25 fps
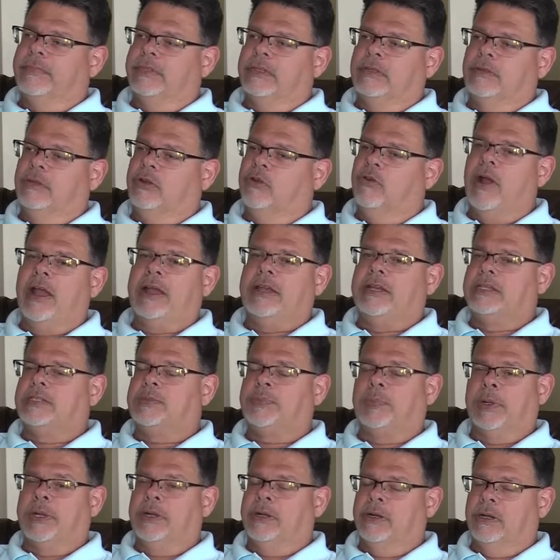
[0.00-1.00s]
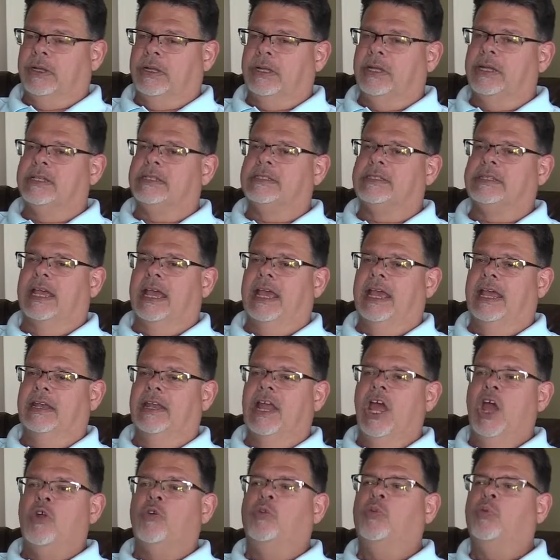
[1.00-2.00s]
great experience, and
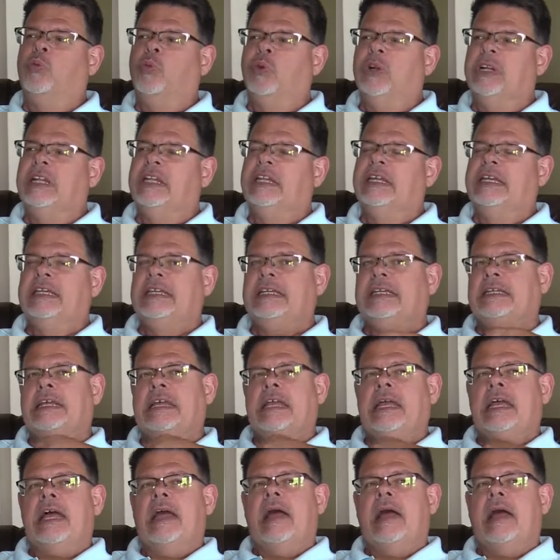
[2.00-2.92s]
really,